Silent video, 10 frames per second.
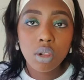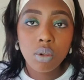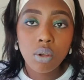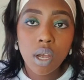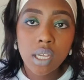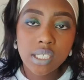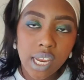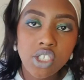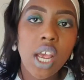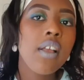
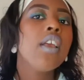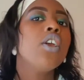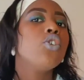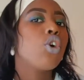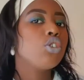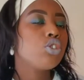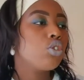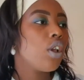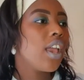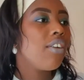denture. You're going
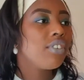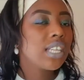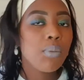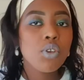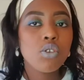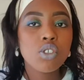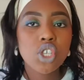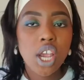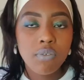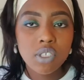to, every time when you
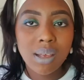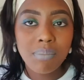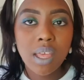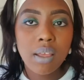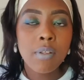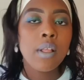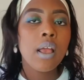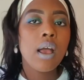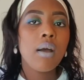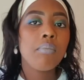check for something,
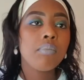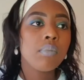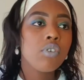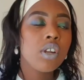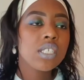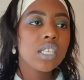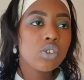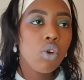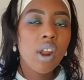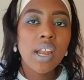rinse it
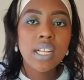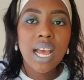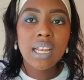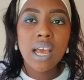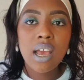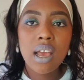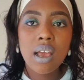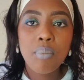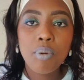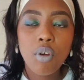or run it under
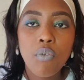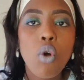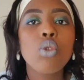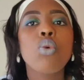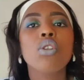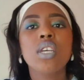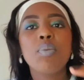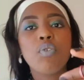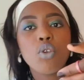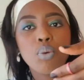a bit of cold water
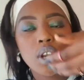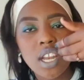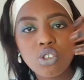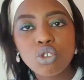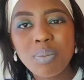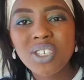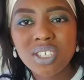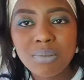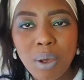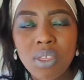before you put it into the
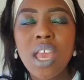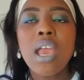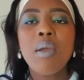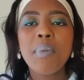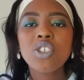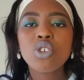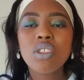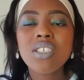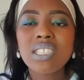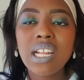patient's mouth. Make sure
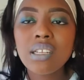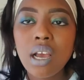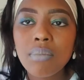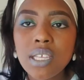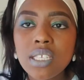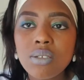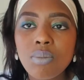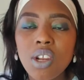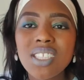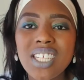these
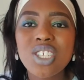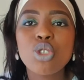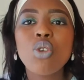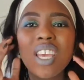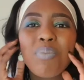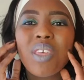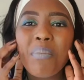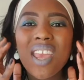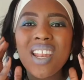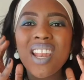model dentures, don't keep
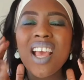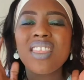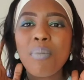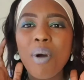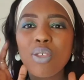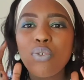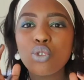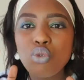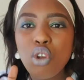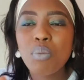in the mouth for
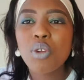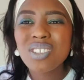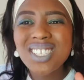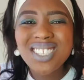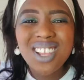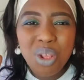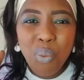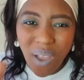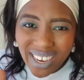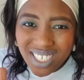too long, because it's still
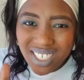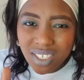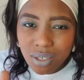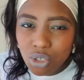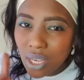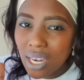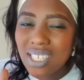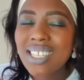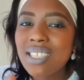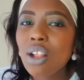wax. Do you get it?
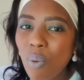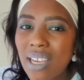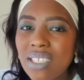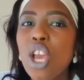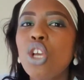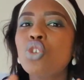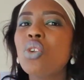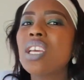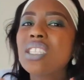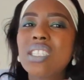It's still wax, so
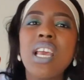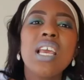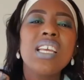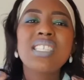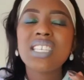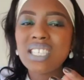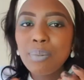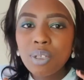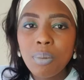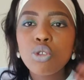it's
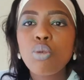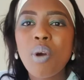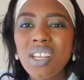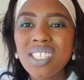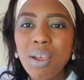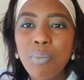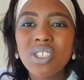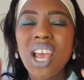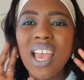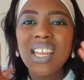susceptible to body
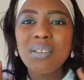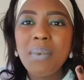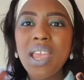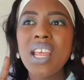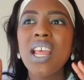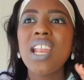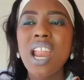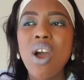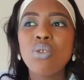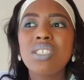temperature, and it may
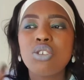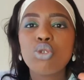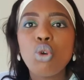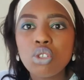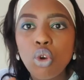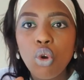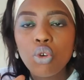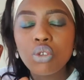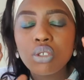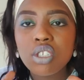now distort
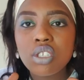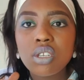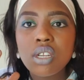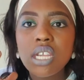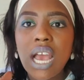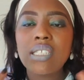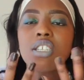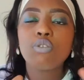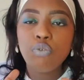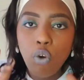or
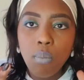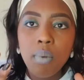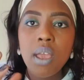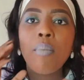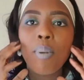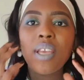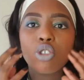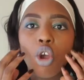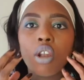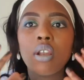disform based
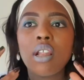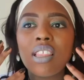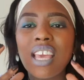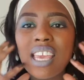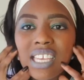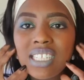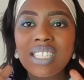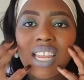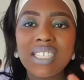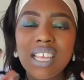on the heat
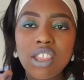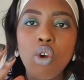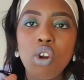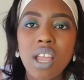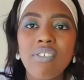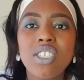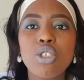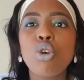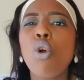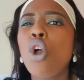that is in the oral cavity.
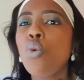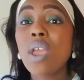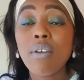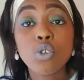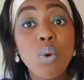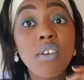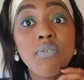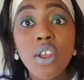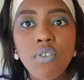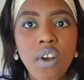So we have to work
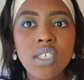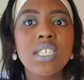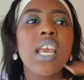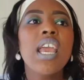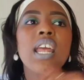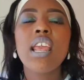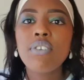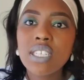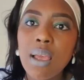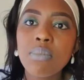very fast, and
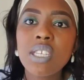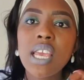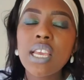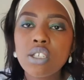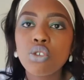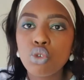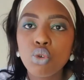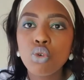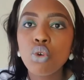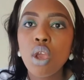every time take it to